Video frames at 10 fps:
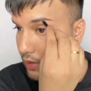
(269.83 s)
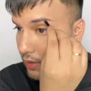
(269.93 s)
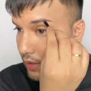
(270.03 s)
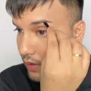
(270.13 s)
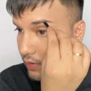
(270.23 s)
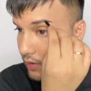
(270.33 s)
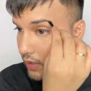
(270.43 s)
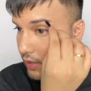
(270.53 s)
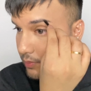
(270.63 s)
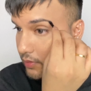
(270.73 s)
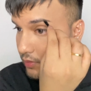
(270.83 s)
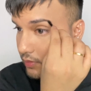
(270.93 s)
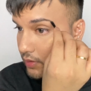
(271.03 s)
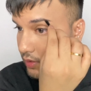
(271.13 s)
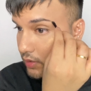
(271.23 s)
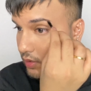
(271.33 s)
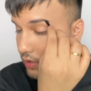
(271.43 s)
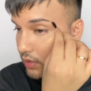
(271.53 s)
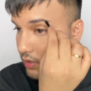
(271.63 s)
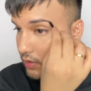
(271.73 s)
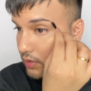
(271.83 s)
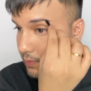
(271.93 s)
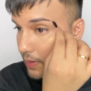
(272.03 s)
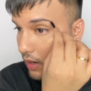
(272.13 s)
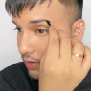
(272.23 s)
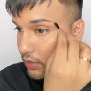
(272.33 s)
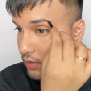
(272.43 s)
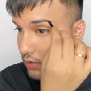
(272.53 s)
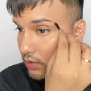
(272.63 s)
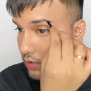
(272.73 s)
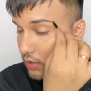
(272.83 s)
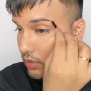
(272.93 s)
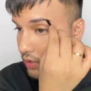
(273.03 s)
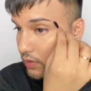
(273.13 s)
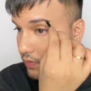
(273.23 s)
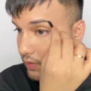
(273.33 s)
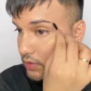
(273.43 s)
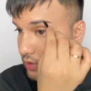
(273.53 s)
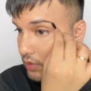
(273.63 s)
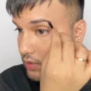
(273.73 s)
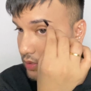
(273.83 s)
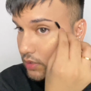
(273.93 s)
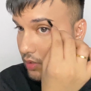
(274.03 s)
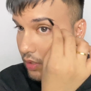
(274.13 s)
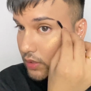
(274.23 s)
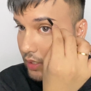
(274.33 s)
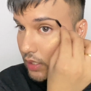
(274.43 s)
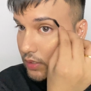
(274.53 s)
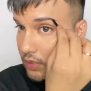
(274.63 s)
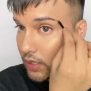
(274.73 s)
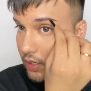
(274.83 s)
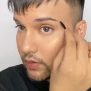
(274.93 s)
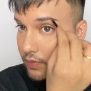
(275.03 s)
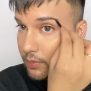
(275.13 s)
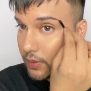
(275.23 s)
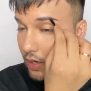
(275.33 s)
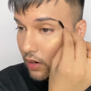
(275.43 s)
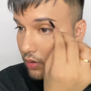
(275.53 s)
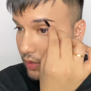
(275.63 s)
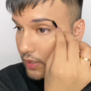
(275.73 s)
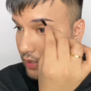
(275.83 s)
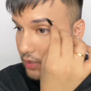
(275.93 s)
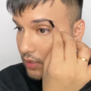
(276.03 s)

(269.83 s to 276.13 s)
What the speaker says: Now I'm using the powder which is on the other side of the brow kit